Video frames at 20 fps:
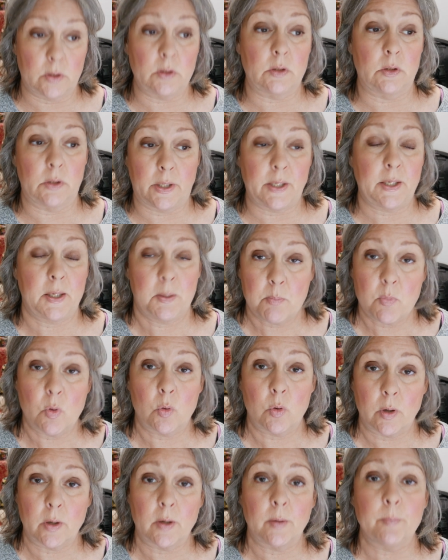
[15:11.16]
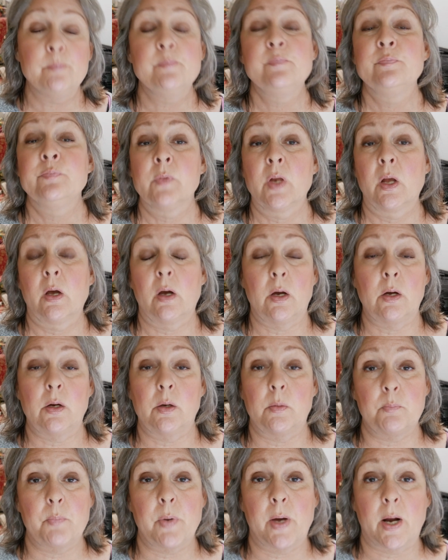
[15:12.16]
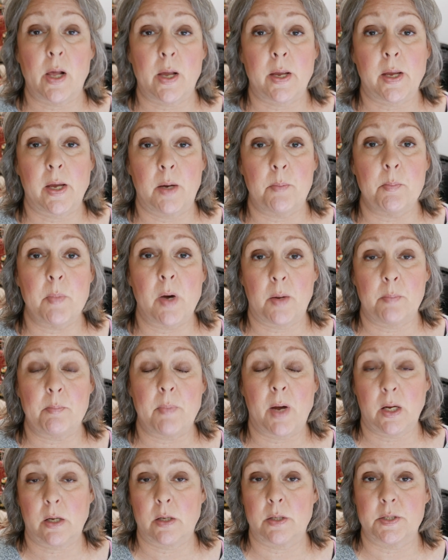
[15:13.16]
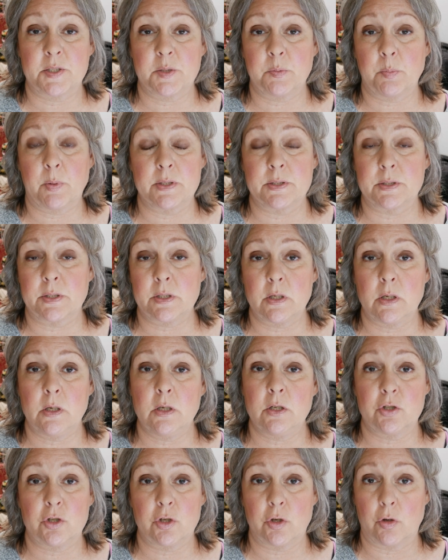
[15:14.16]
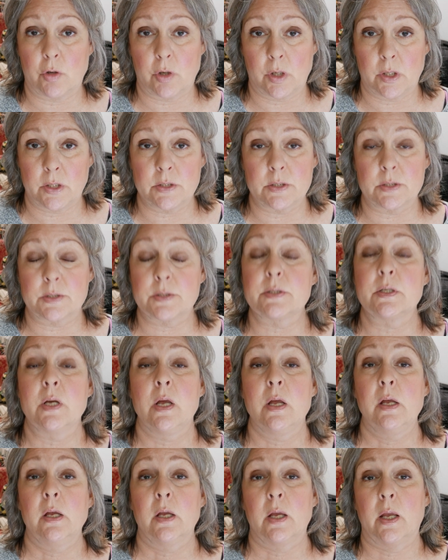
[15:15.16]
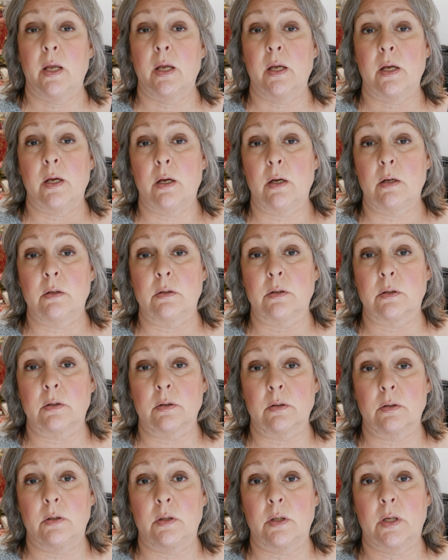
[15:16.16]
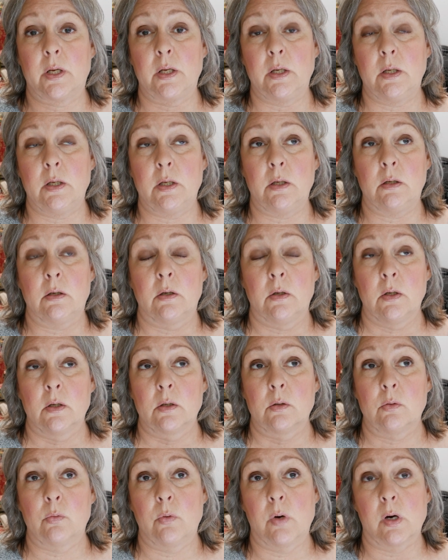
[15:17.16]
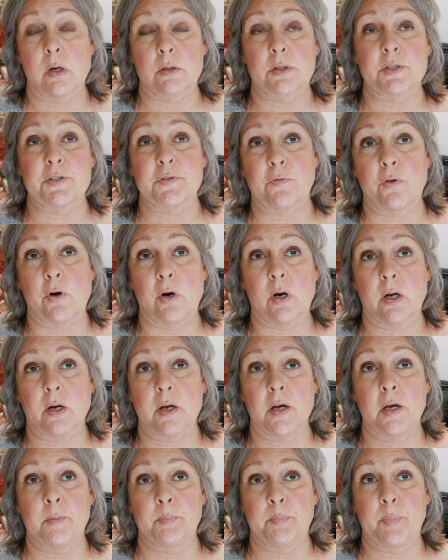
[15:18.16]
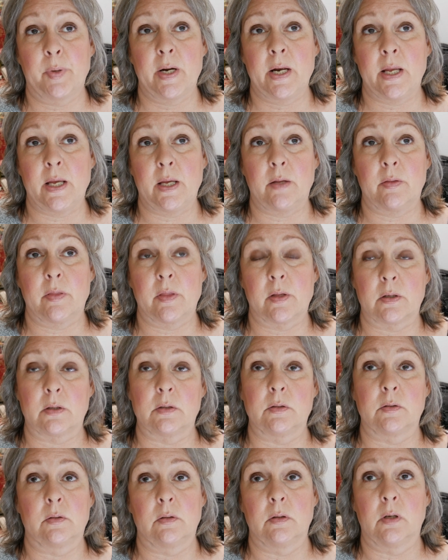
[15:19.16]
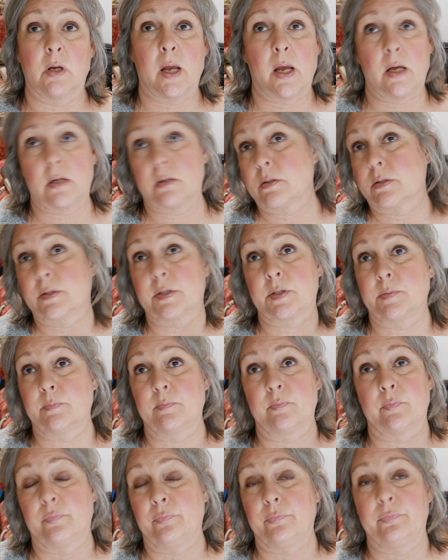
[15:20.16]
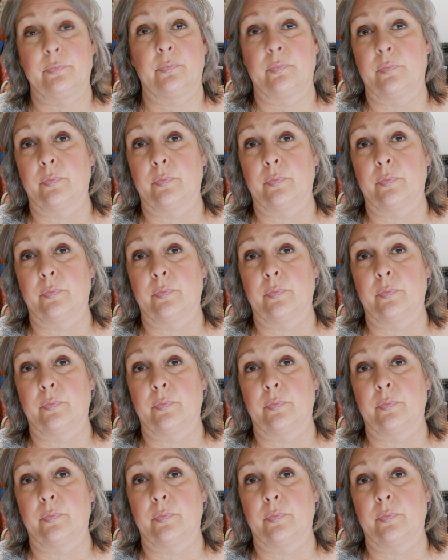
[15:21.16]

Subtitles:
will anymore, but I am on my husband's insurance, and he works for a company that has